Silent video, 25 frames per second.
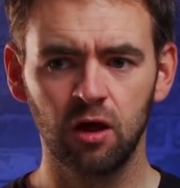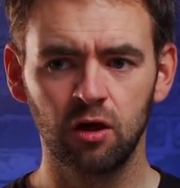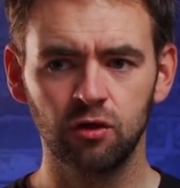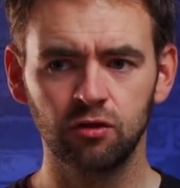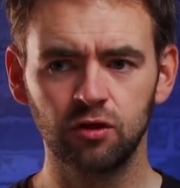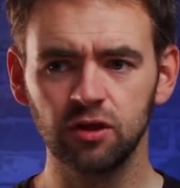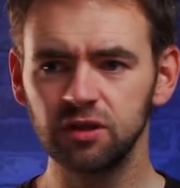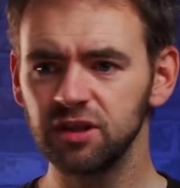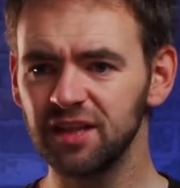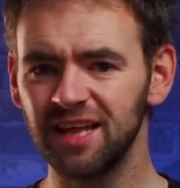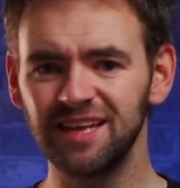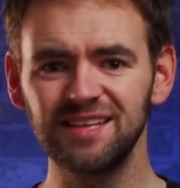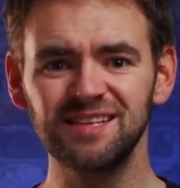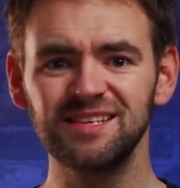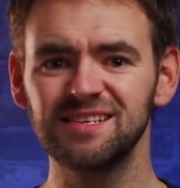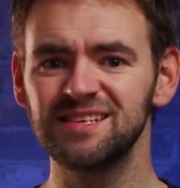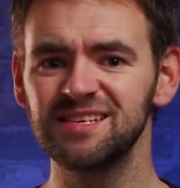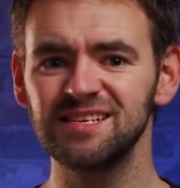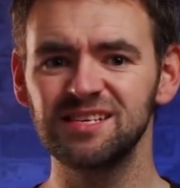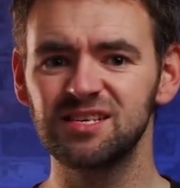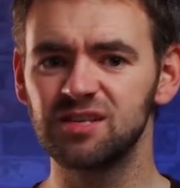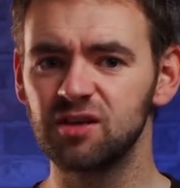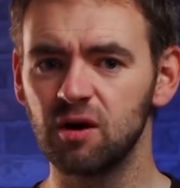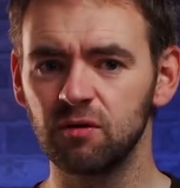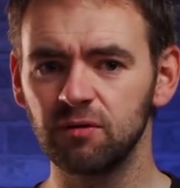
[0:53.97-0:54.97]
that
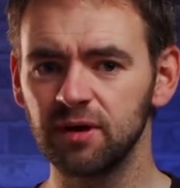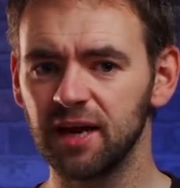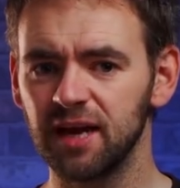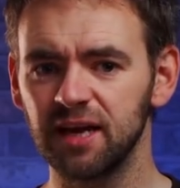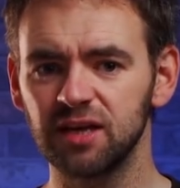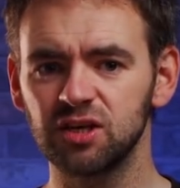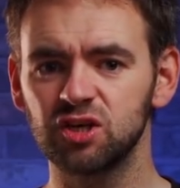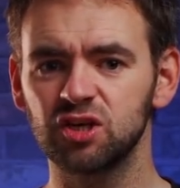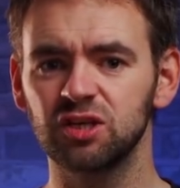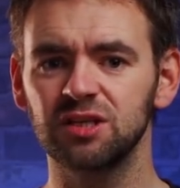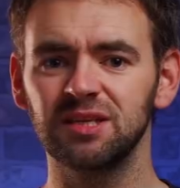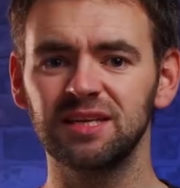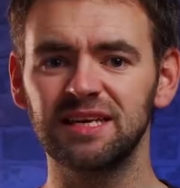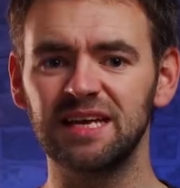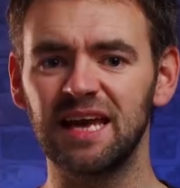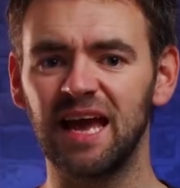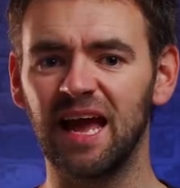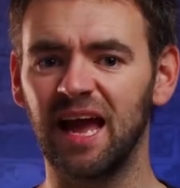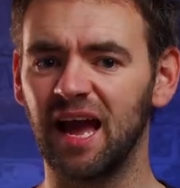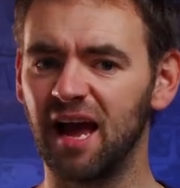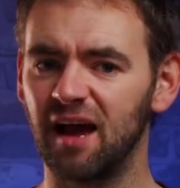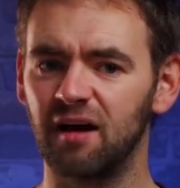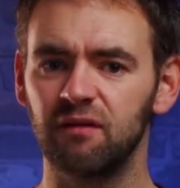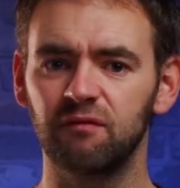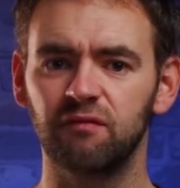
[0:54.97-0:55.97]
lenses don't actually
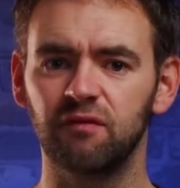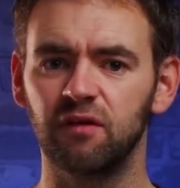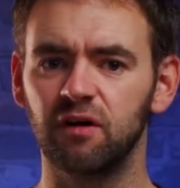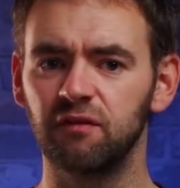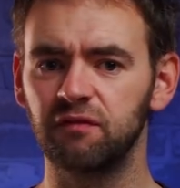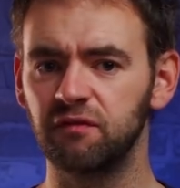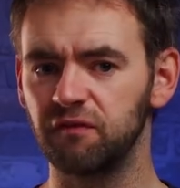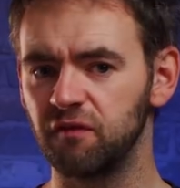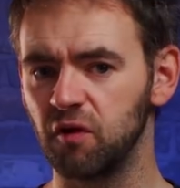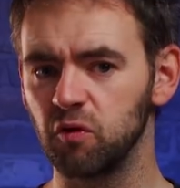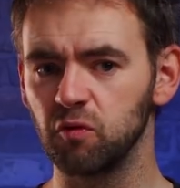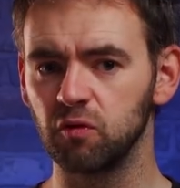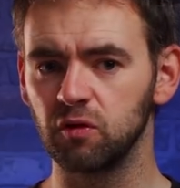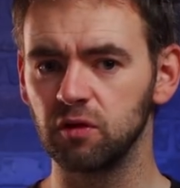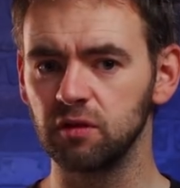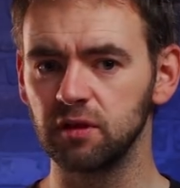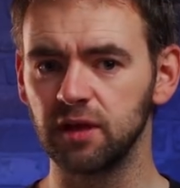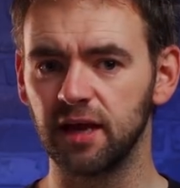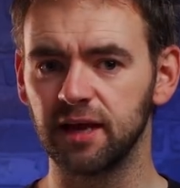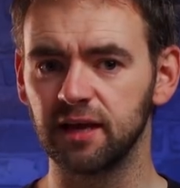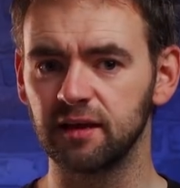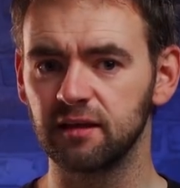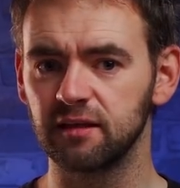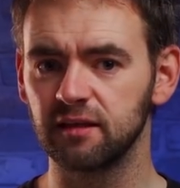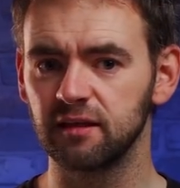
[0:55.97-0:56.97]
have a focal
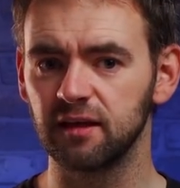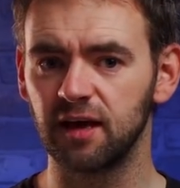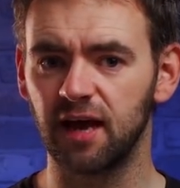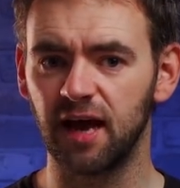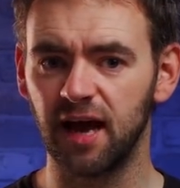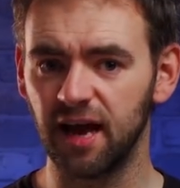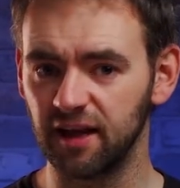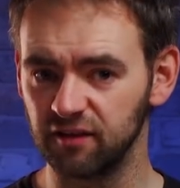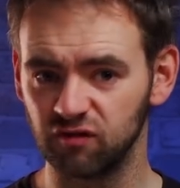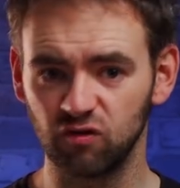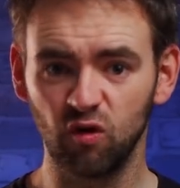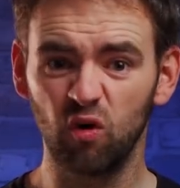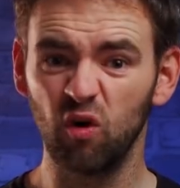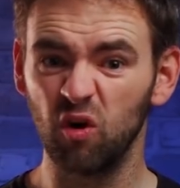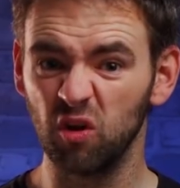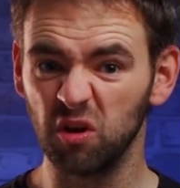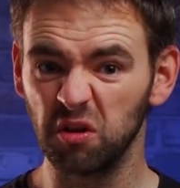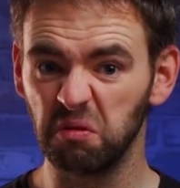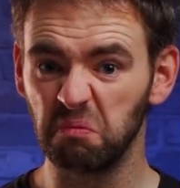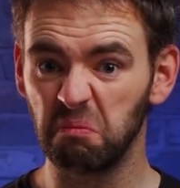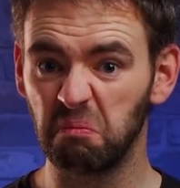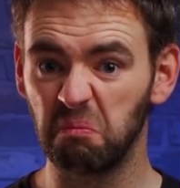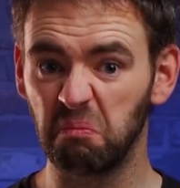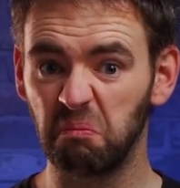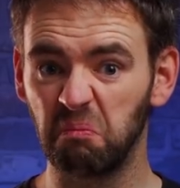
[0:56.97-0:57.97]
length at
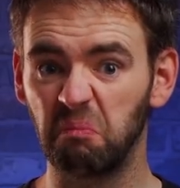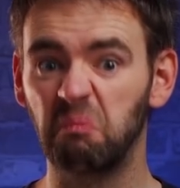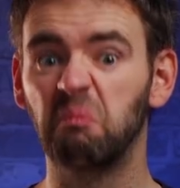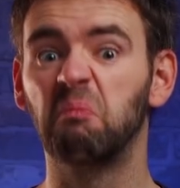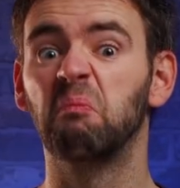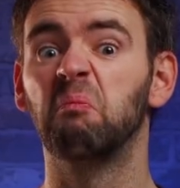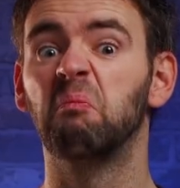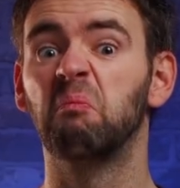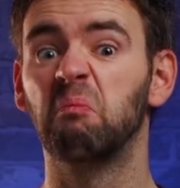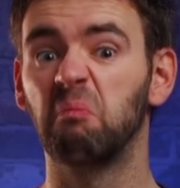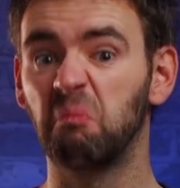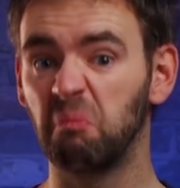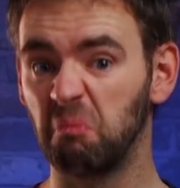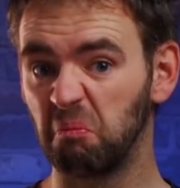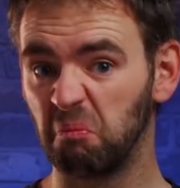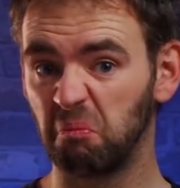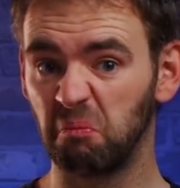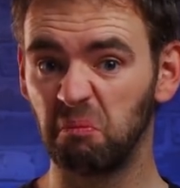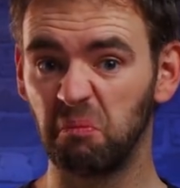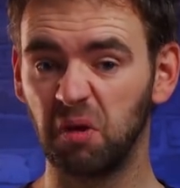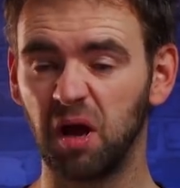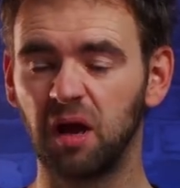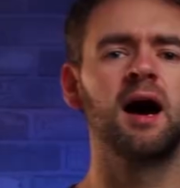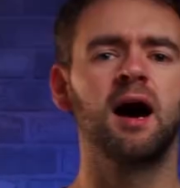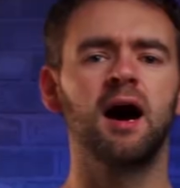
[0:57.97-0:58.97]
all.
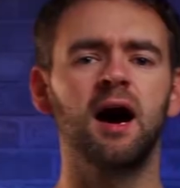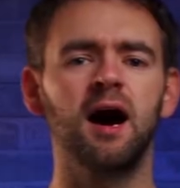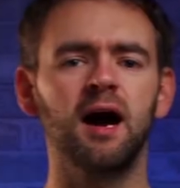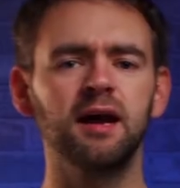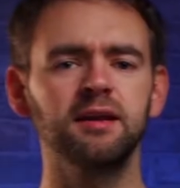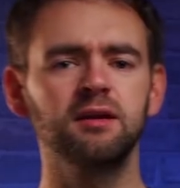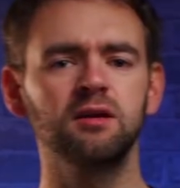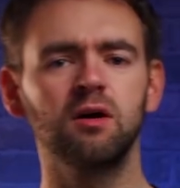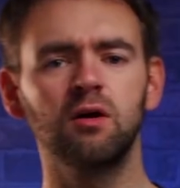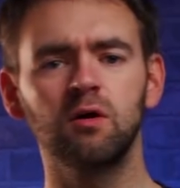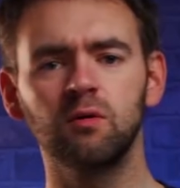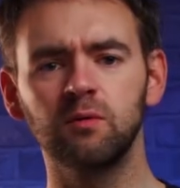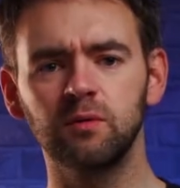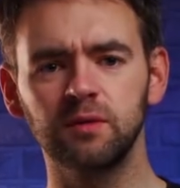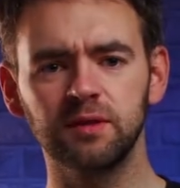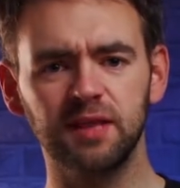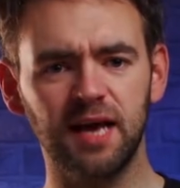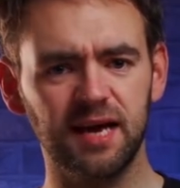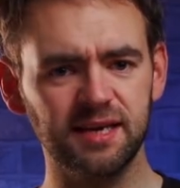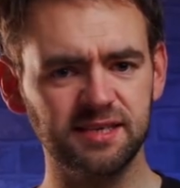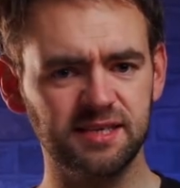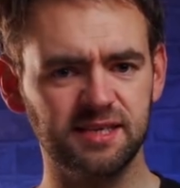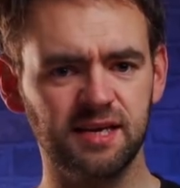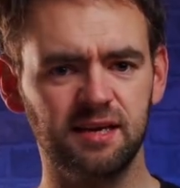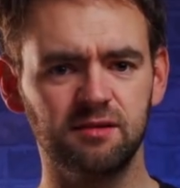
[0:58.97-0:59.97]
I know
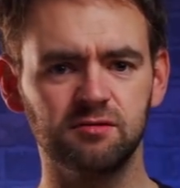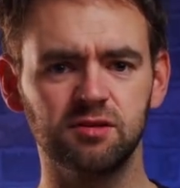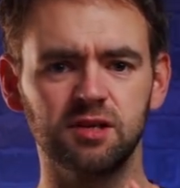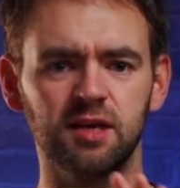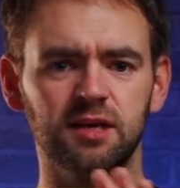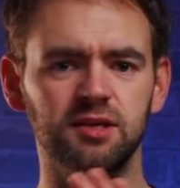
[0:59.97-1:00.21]
that sounds